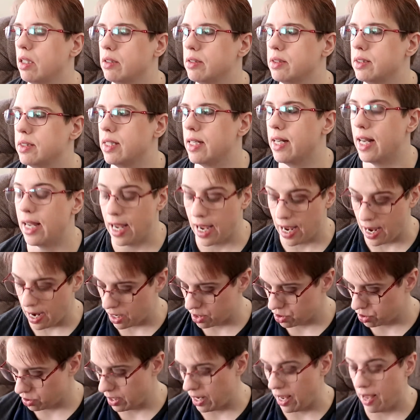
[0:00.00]
Today I
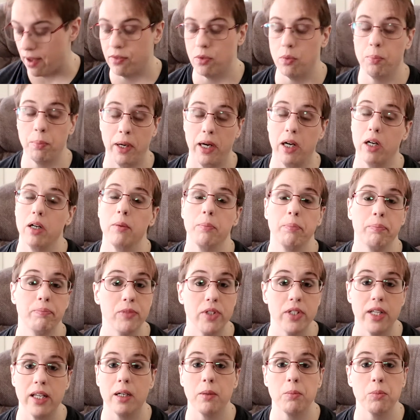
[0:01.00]
actually have a pair of
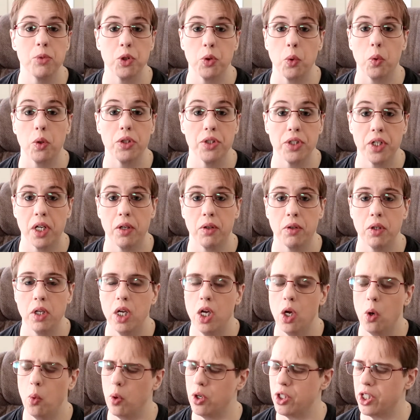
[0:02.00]
denim shorts on,
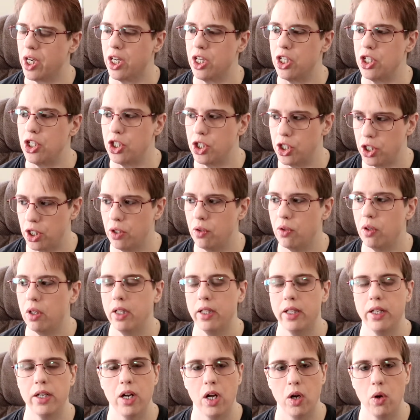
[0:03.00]
which I
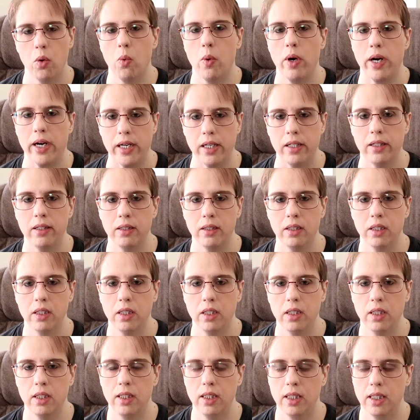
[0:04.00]
generally don't wear.
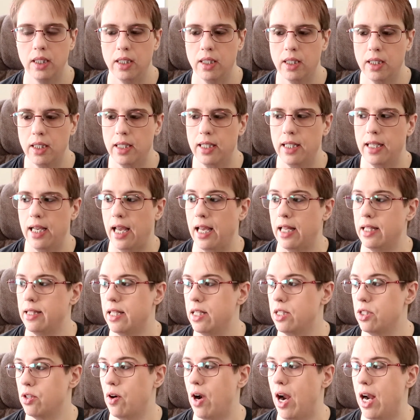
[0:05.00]
And
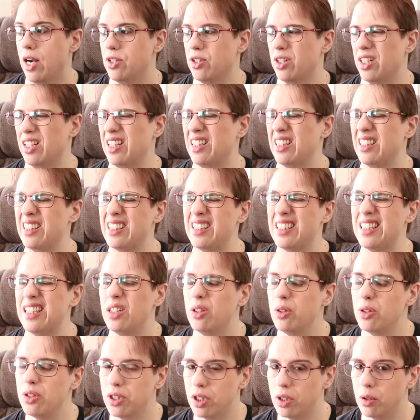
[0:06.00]
these are actually a
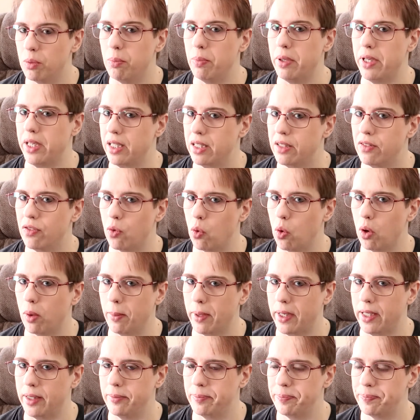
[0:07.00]
little too big for
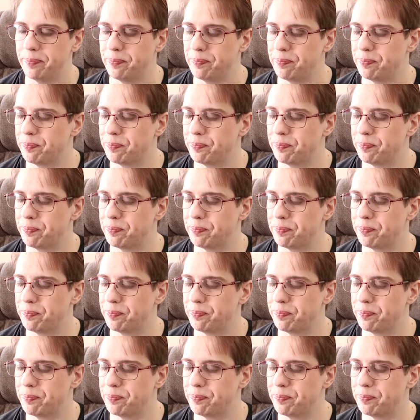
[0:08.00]
me,